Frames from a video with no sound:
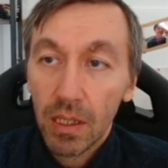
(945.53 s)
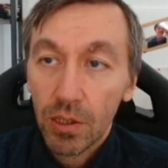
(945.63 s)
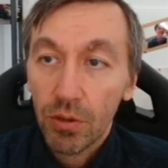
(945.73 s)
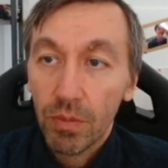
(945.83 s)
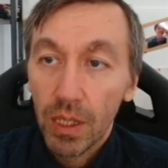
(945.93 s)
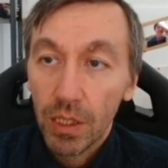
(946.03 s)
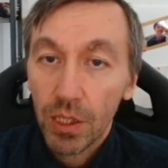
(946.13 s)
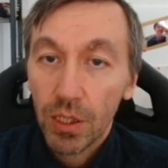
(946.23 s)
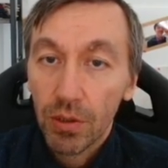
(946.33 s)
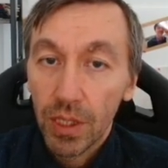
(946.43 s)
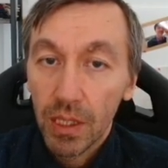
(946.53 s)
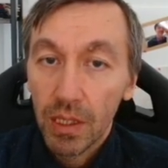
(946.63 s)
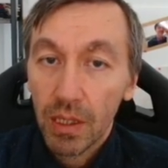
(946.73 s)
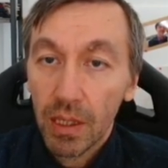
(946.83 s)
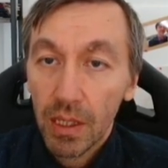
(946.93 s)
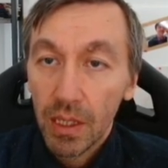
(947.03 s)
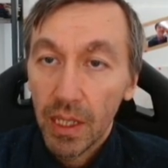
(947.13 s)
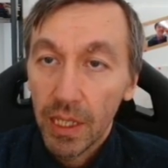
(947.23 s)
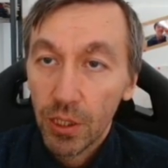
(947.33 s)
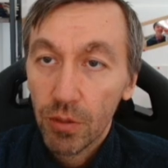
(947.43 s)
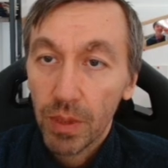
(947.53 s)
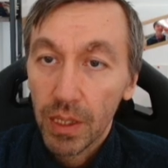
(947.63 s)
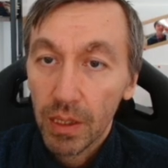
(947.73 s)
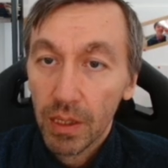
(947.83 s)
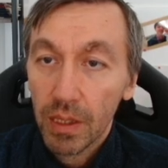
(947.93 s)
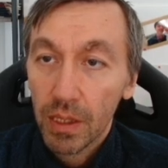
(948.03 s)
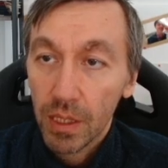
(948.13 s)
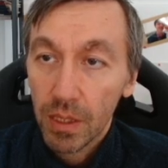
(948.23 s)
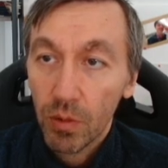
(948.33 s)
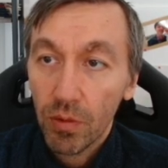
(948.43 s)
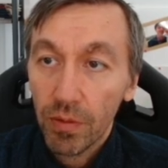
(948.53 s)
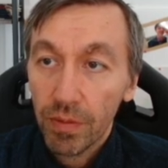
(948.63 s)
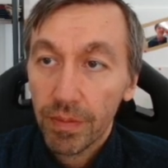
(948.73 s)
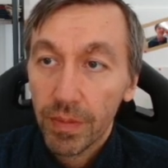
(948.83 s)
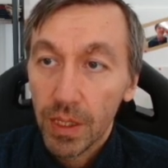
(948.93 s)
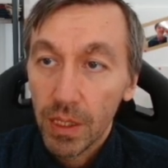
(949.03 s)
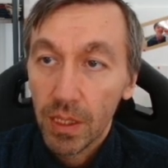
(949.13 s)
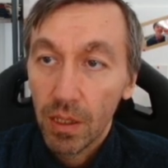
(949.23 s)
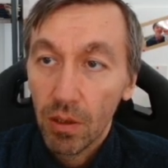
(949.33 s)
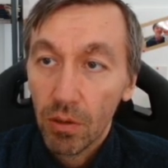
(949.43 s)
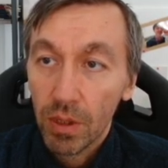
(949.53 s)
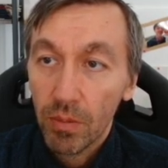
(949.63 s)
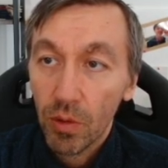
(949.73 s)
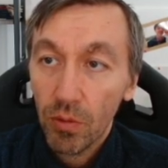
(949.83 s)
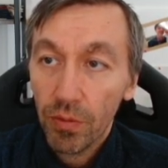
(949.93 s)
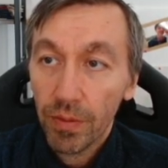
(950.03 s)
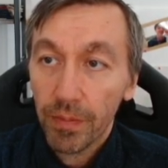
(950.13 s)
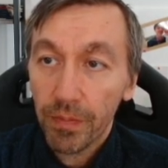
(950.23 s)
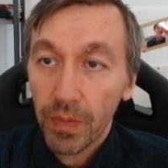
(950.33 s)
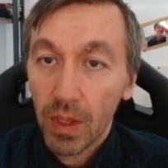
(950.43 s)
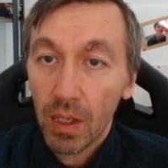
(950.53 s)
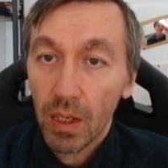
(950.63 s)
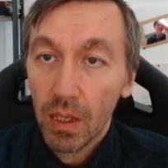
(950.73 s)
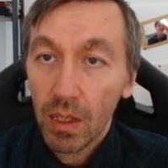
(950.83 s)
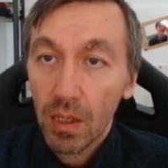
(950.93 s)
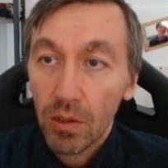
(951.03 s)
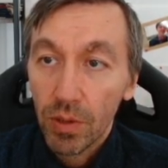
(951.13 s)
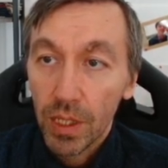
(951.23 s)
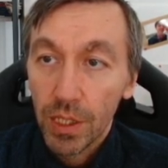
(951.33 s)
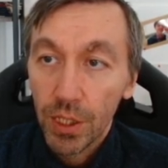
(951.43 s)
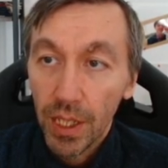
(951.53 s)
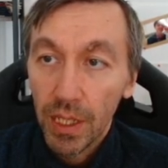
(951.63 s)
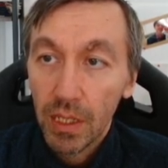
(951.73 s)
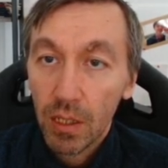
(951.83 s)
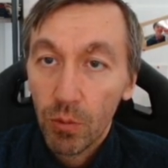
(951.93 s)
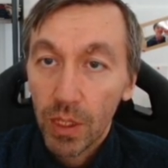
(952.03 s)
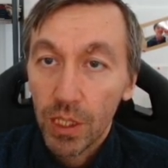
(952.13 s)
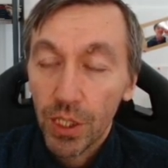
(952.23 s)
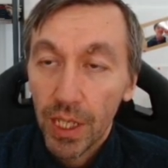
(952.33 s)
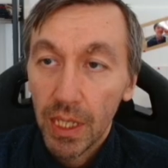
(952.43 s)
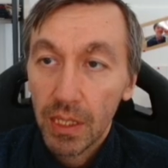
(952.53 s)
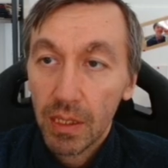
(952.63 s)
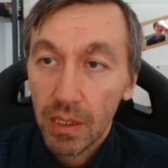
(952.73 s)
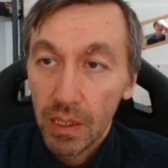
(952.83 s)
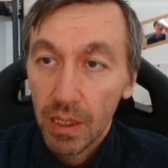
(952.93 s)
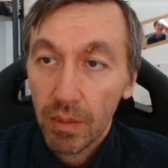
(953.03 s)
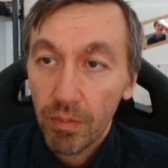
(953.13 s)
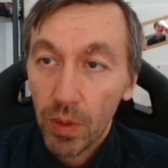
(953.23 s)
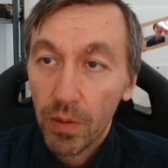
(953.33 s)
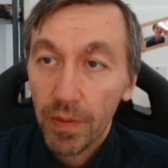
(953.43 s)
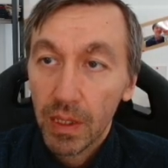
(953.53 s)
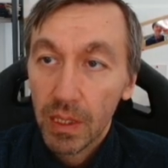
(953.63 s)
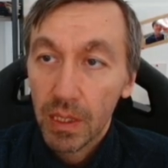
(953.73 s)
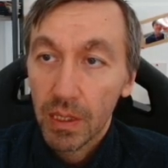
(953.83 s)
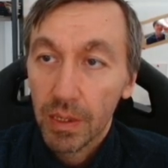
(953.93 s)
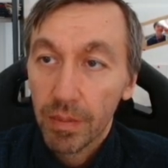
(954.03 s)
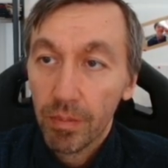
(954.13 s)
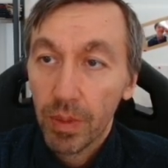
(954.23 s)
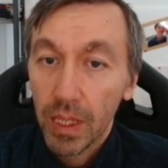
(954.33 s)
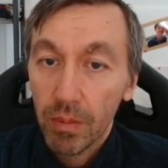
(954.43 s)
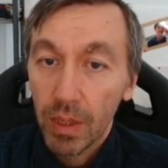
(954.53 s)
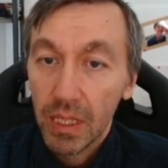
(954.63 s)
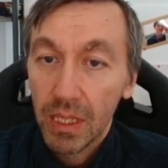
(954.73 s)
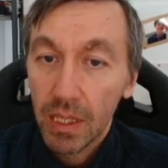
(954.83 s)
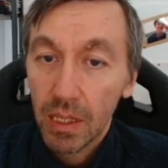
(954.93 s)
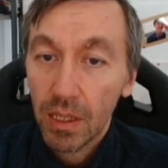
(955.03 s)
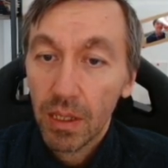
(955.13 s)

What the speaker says: do much, so he has to play this move. It's the only move. Rook h8, queen h8, perfect play by Ding,